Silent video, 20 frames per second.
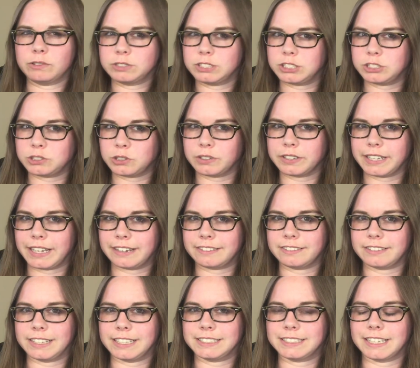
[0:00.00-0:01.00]
shortly after
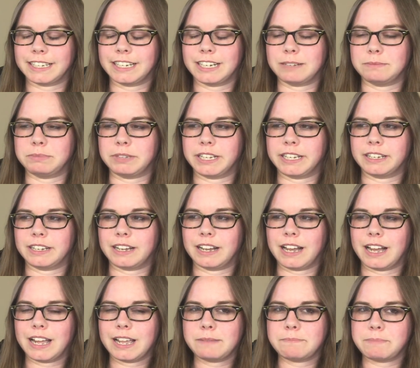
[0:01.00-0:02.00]
they sign up. Like,
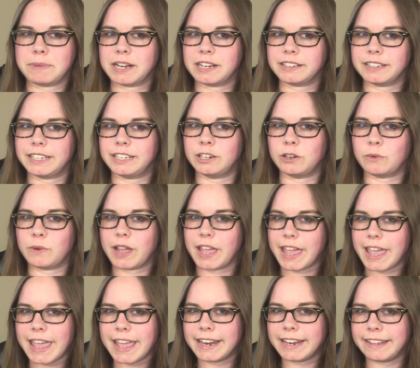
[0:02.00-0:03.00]
I barely know
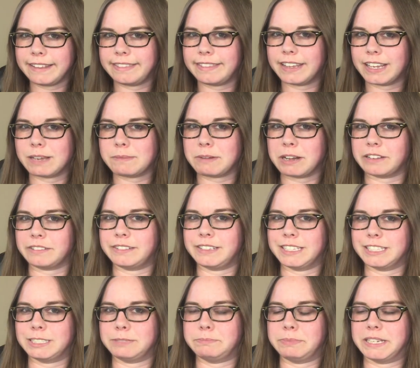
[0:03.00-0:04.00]
anything about
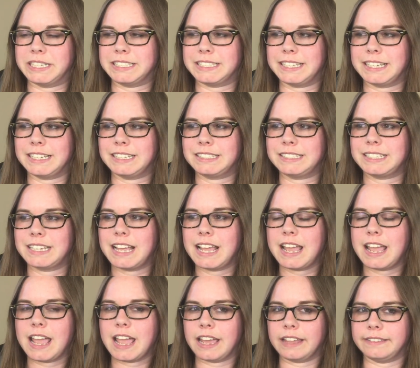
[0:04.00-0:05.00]
this business,
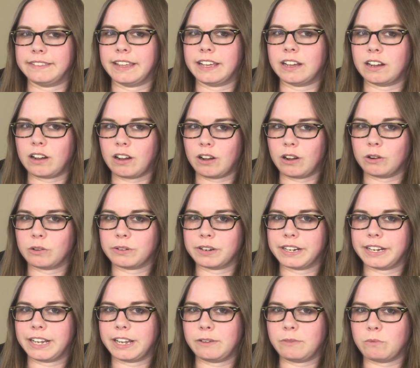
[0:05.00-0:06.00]
and they
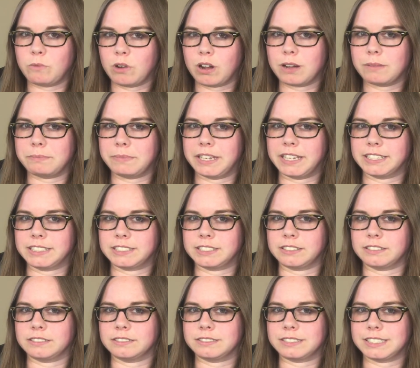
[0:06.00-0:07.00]
already want me to
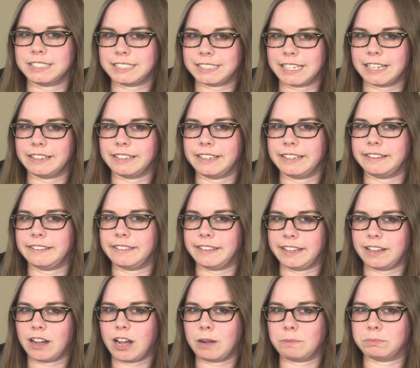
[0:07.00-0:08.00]
start selling the
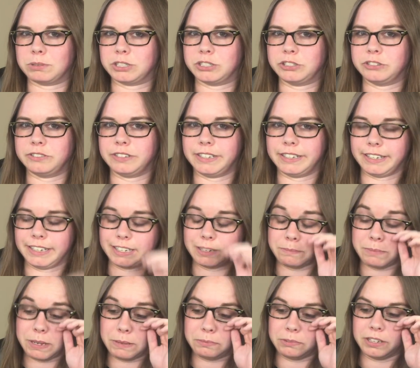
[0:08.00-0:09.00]
opportunity to
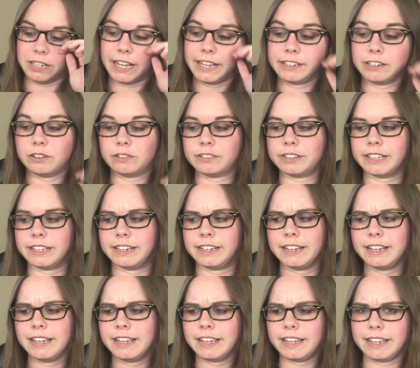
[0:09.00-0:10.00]
people. I know that
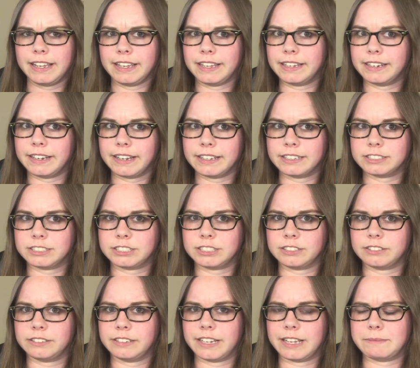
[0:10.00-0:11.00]
in
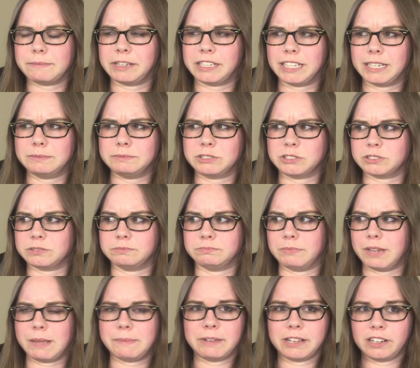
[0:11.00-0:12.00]
certain MLMs, or
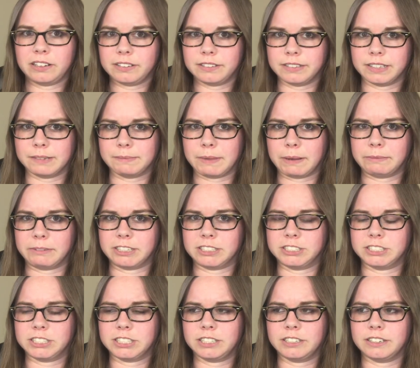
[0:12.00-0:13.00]
maybe all of them, I'm not
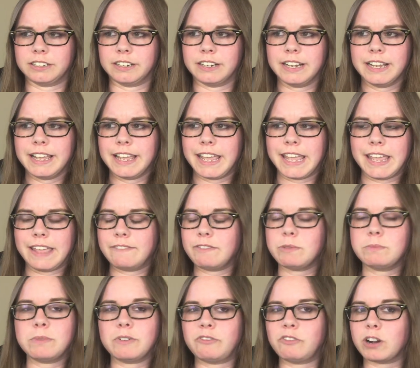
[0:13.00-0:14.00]
sure, even
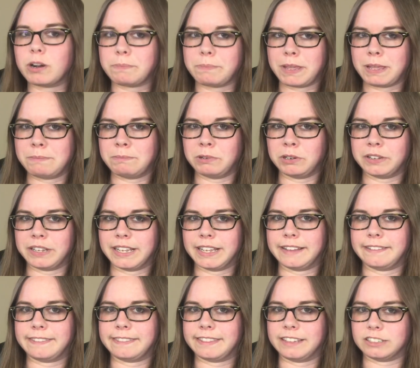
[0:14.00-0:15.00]
before people
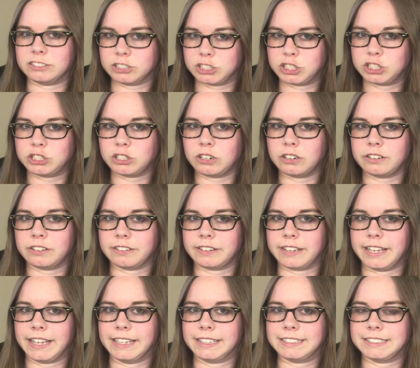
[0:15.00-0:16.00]
get their starter
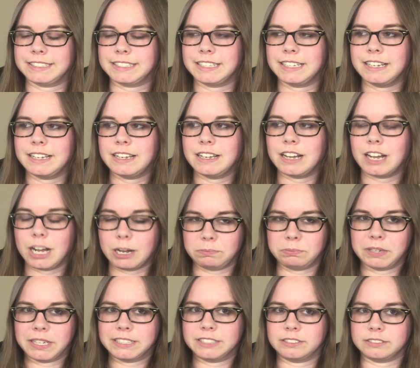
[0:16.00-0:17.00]
kits,
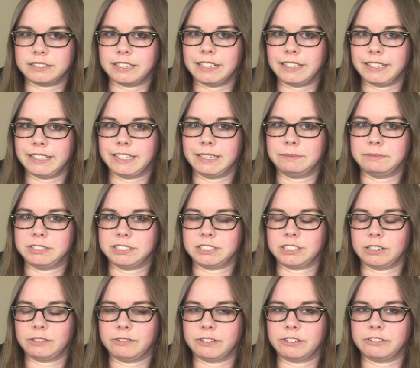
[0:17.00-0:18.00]
uplines are telling them to
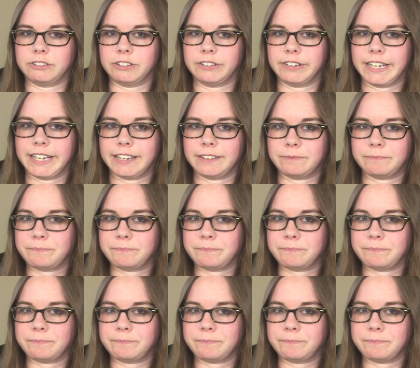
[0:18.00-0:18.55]
start recruiting.